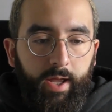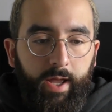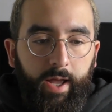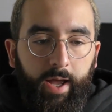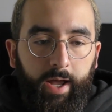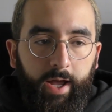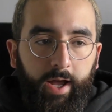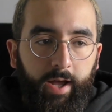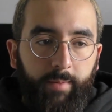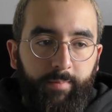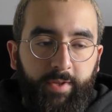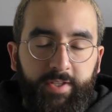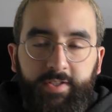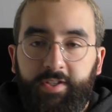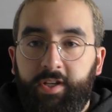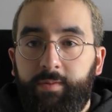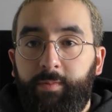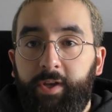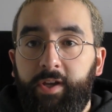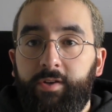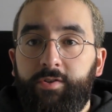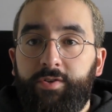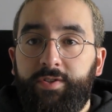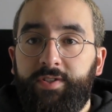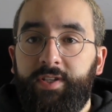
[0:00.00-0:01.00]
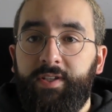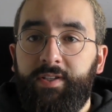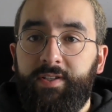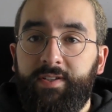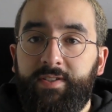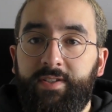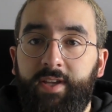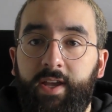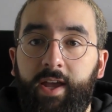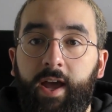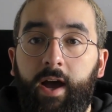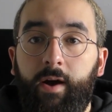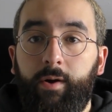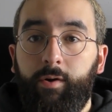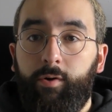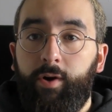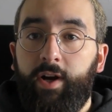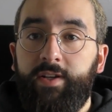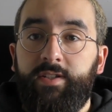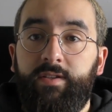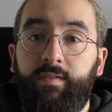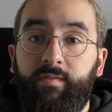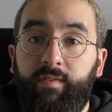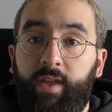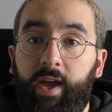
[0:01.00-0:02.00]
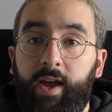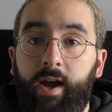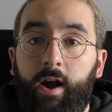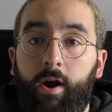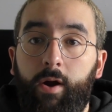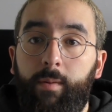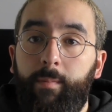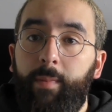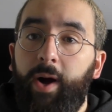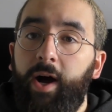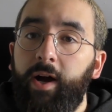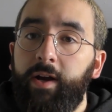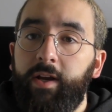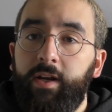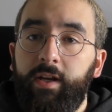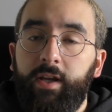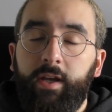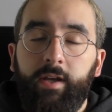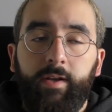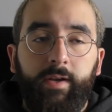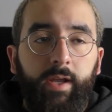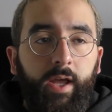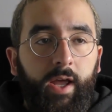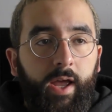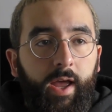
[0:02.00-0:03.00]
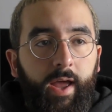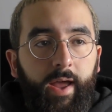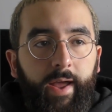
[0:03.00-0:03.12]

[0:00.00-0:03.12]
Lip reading: It's going to be interesting to see how aggressive they are in marketing it,